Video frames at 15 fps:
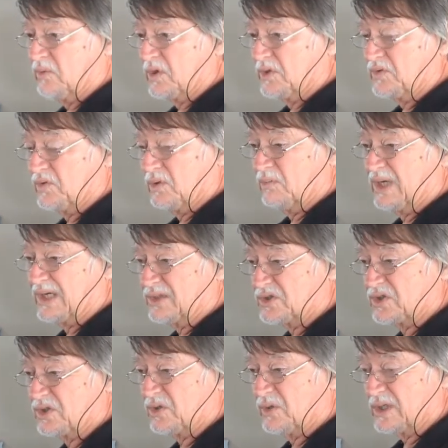anywhere to
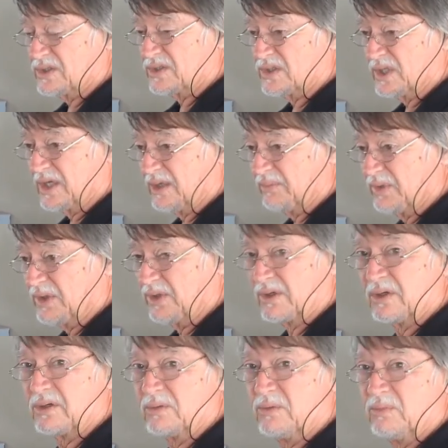about a square
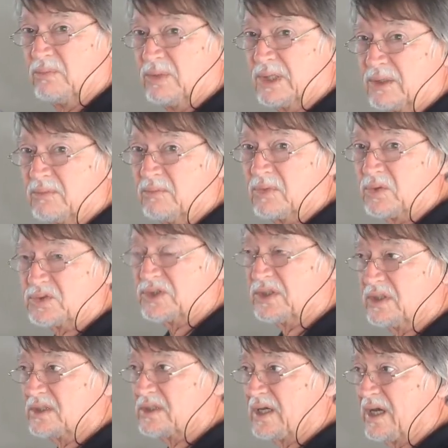centimeter, but
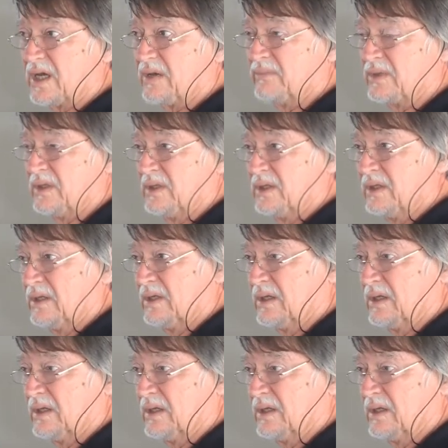most of the time